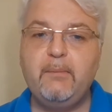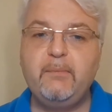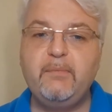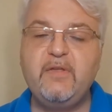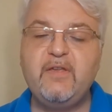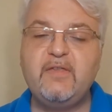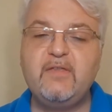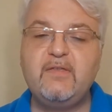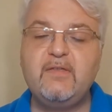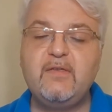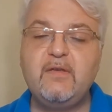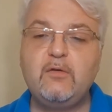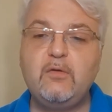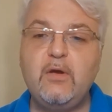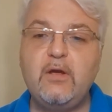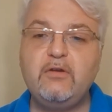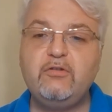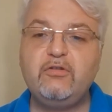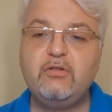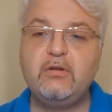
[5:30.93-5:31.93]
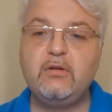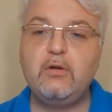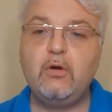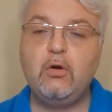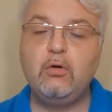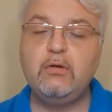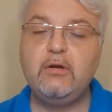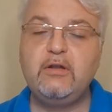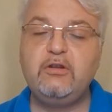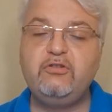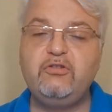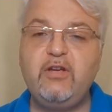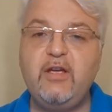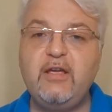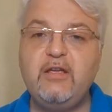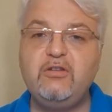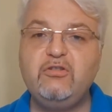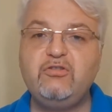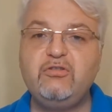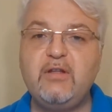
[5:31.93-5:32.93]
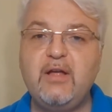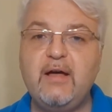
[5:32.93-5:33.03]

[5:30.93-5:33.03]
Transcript: This situation only changed